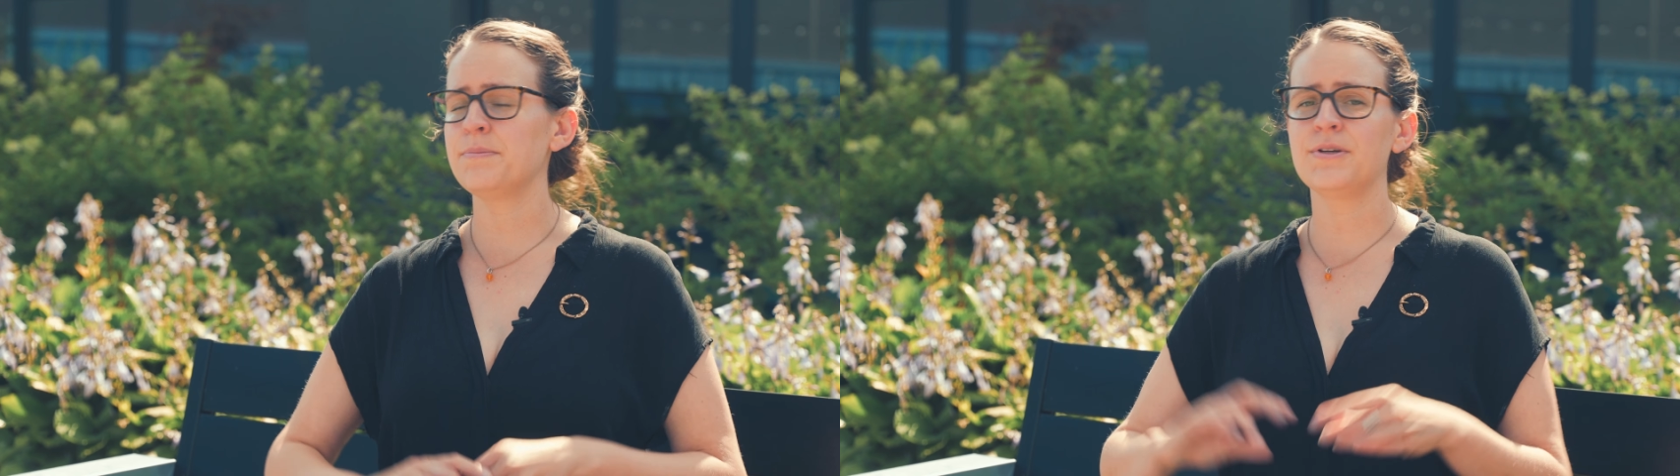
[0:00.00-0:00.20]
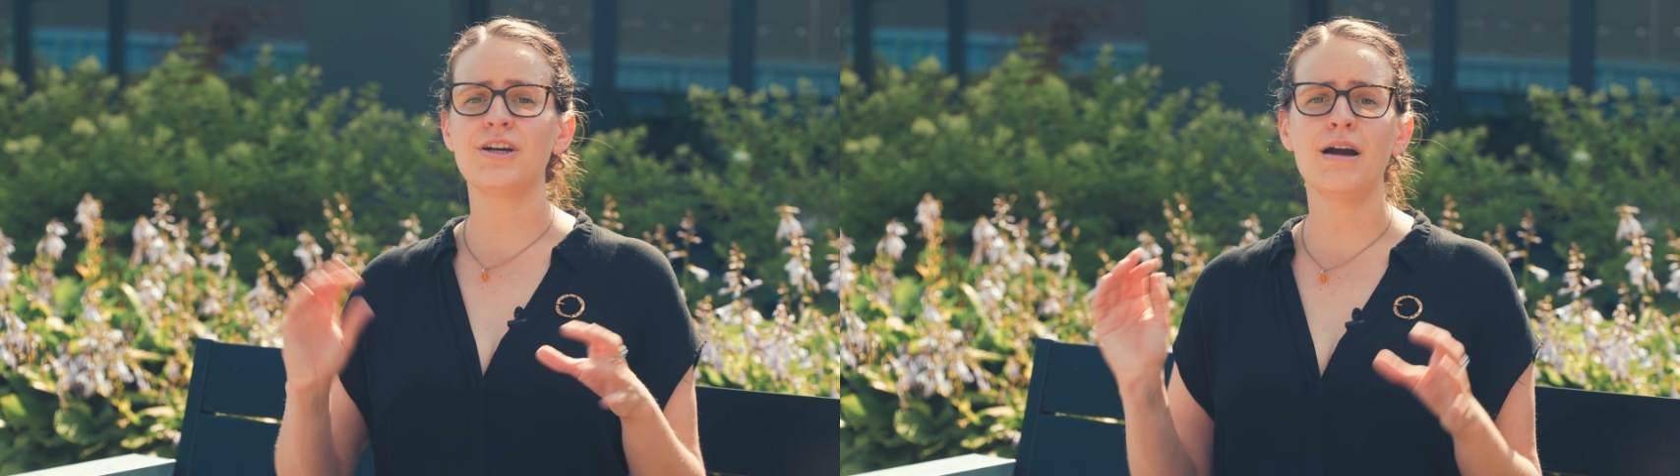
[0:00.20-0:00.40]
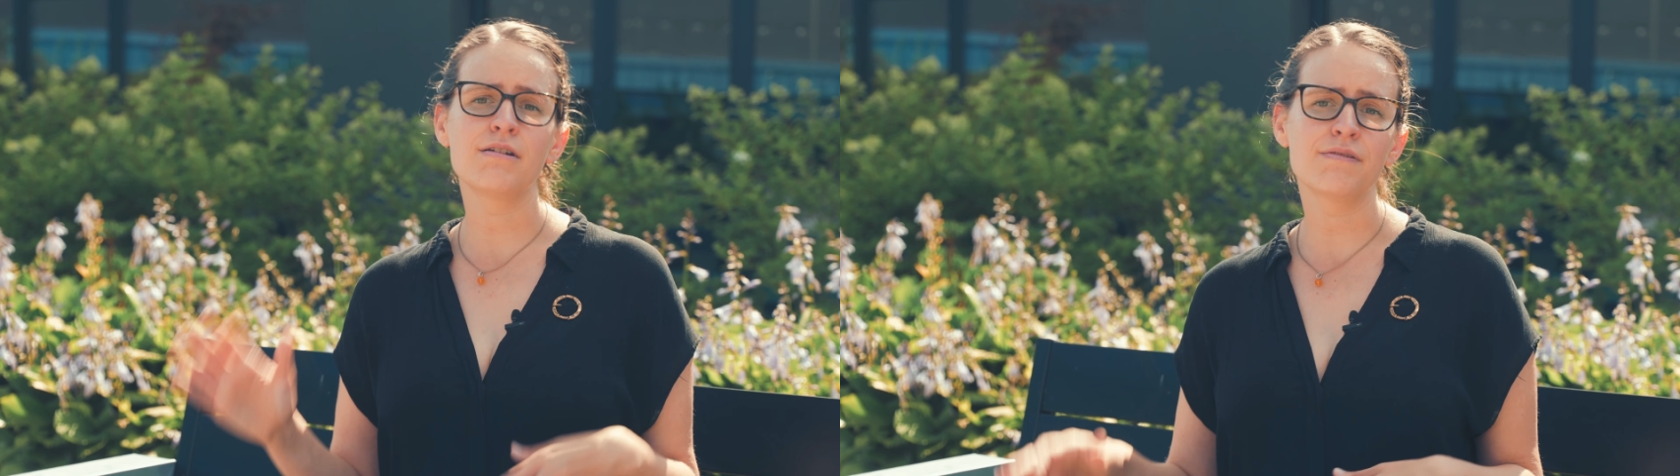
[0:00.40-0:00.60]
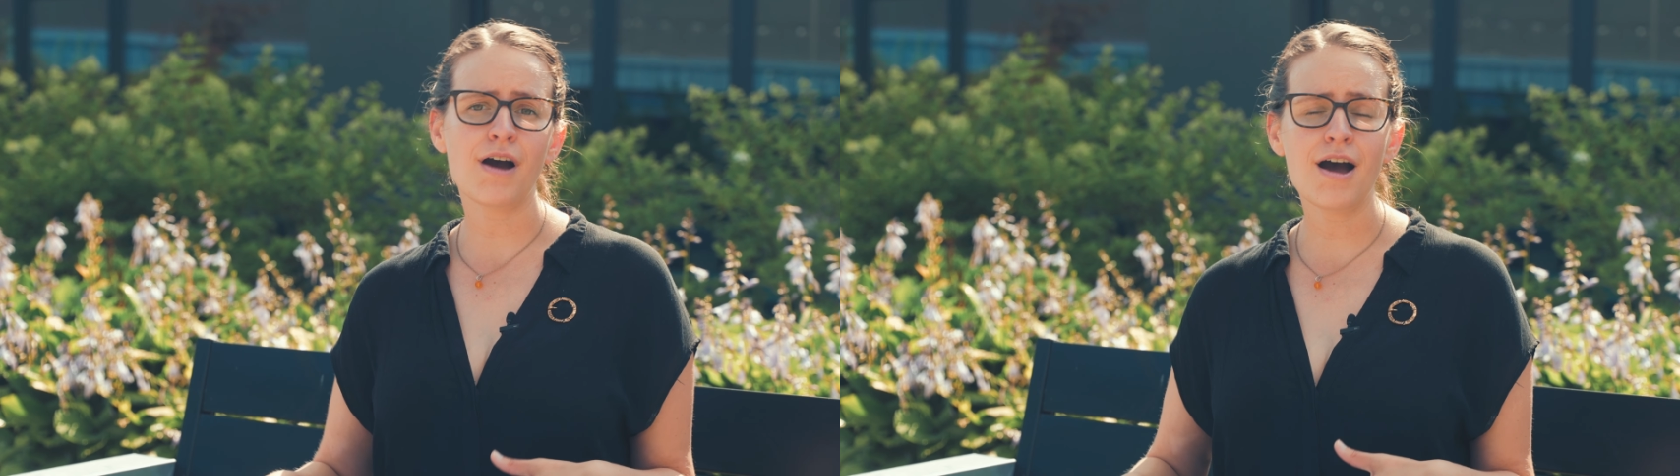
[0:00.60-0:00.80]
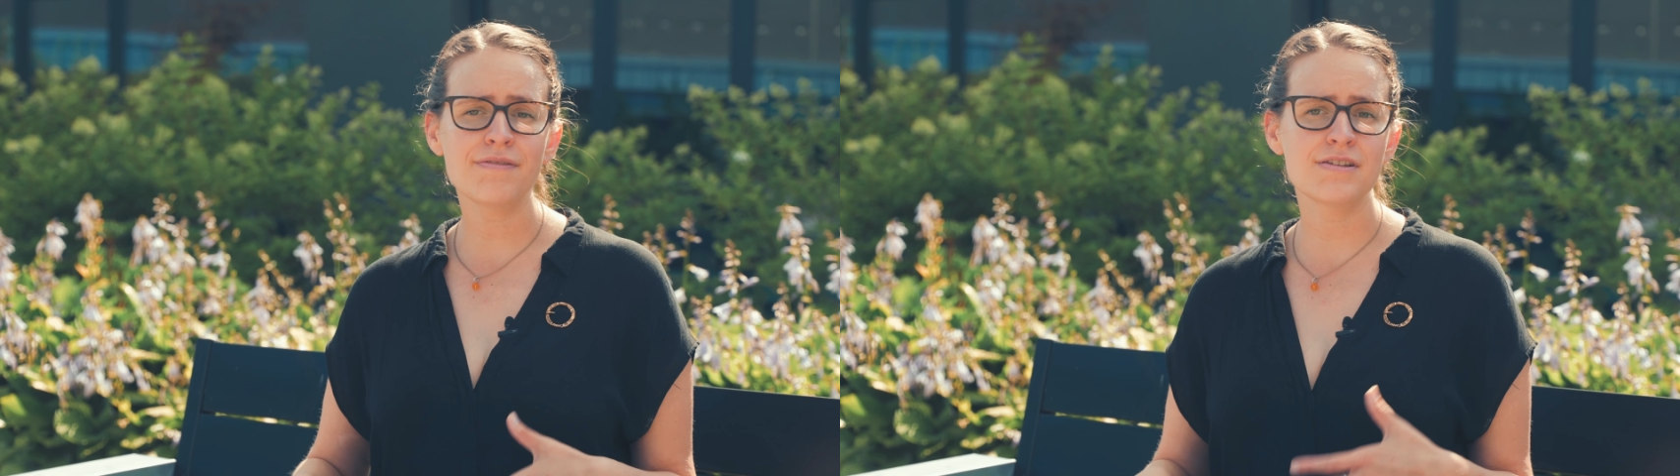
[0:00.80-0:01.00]
up your out of
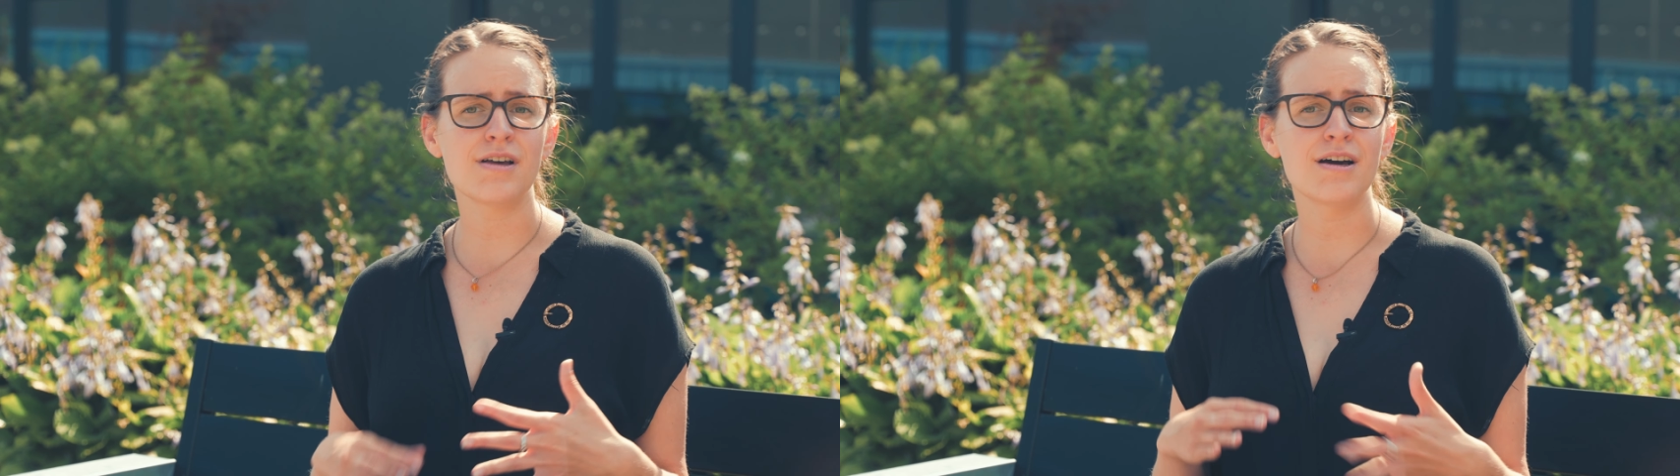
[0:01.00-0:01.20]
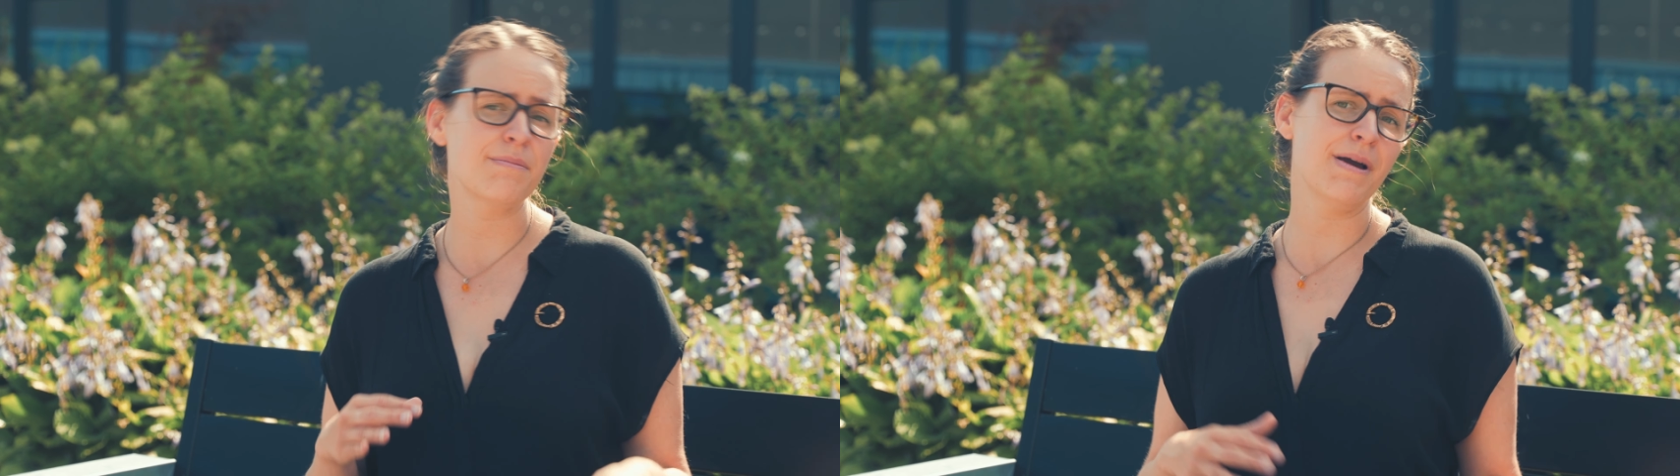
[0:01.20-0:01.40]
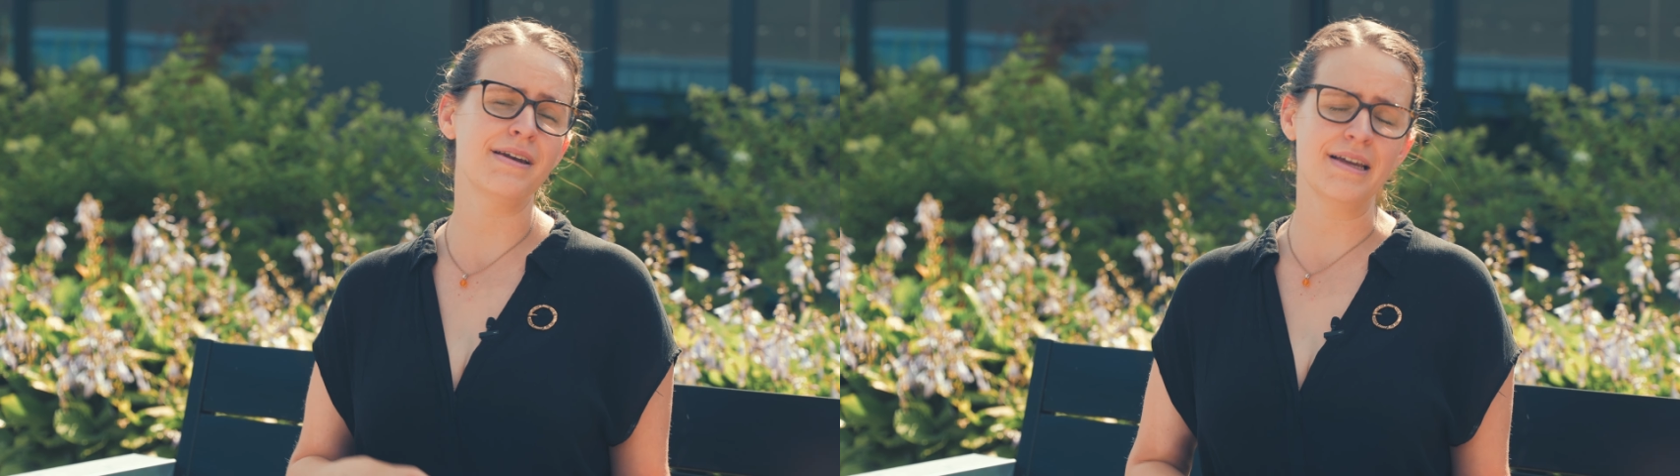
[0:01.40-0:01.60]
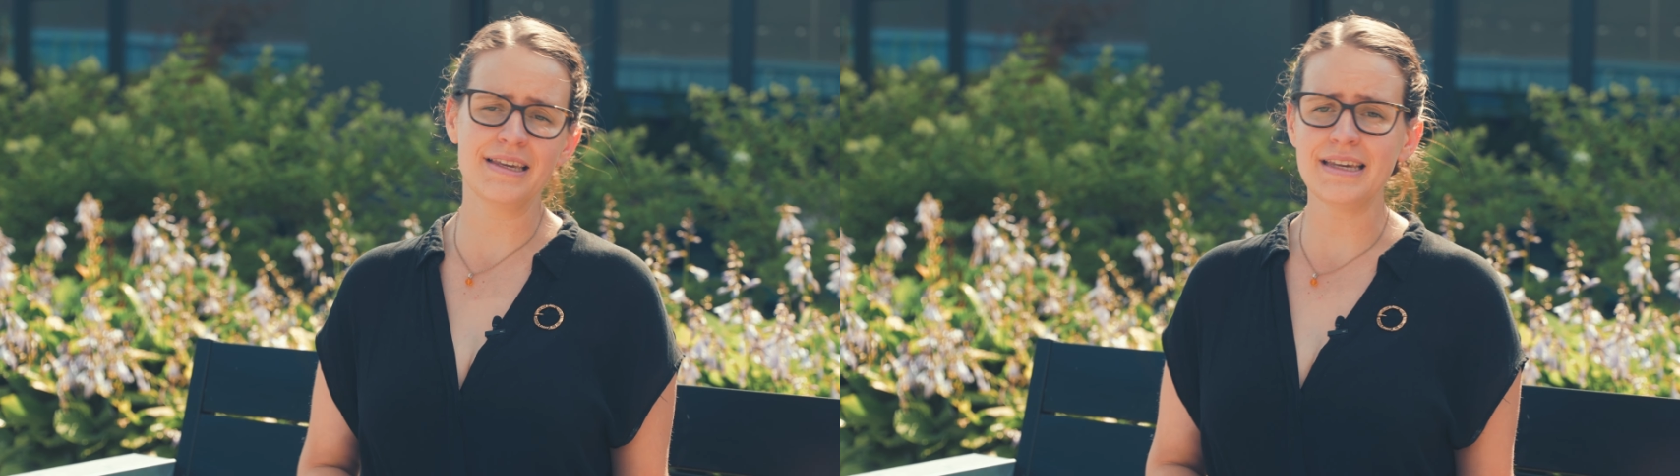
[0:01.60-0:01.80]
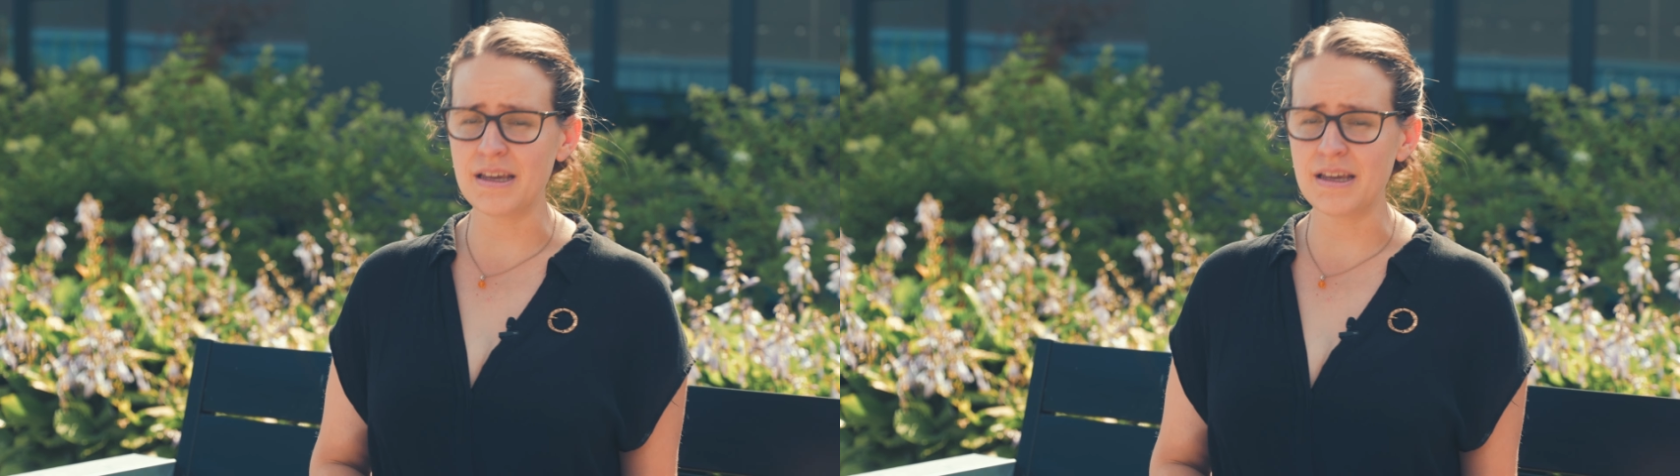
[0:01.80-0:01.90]
office automatic